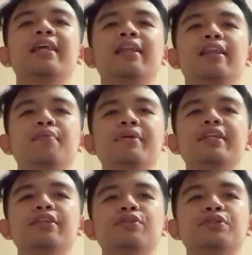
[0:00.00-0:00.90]

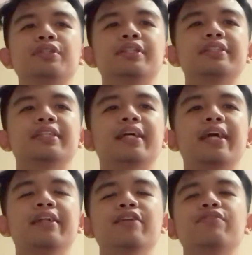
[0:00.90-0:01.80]
limited users,
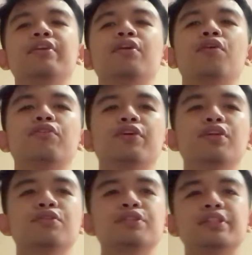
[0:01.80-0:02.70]
and even
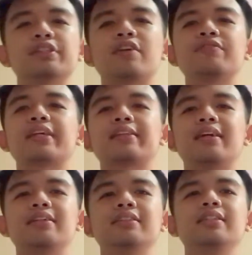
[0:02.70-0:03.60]
overusers of
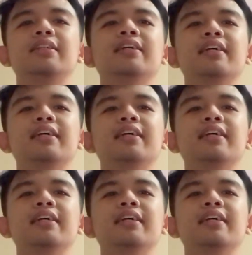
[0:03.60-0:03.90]
technology.